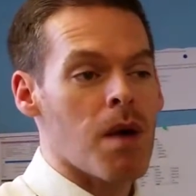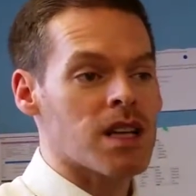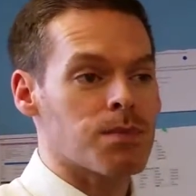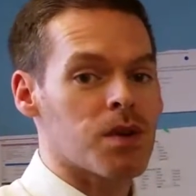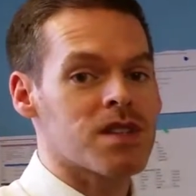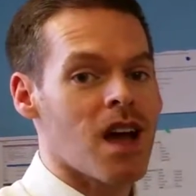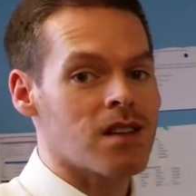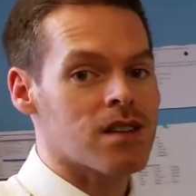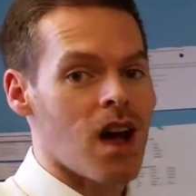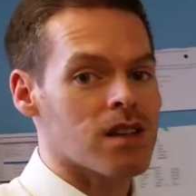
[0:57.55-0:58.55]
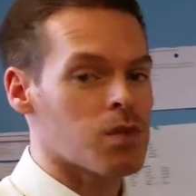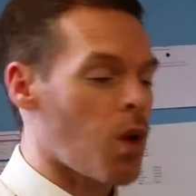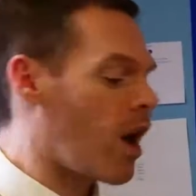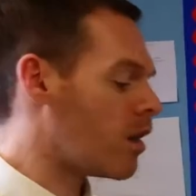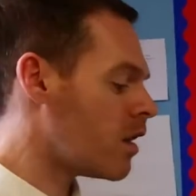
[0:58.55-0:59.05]
as percent as
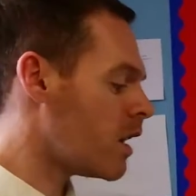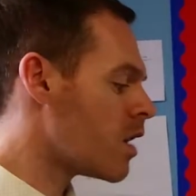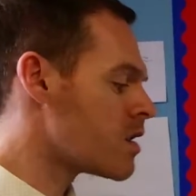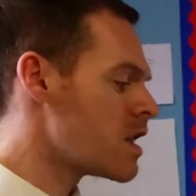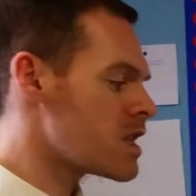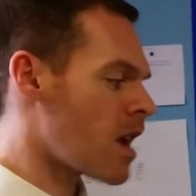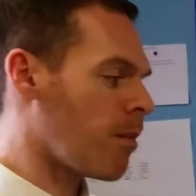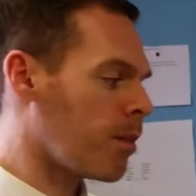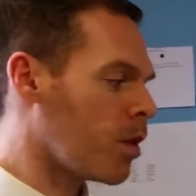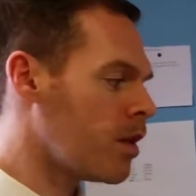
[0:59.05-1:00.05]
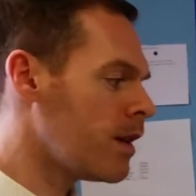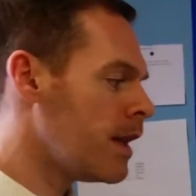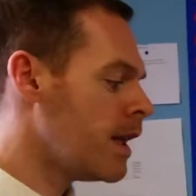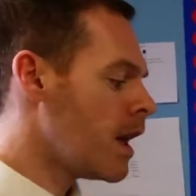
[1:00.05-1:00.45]
well. And here's an example.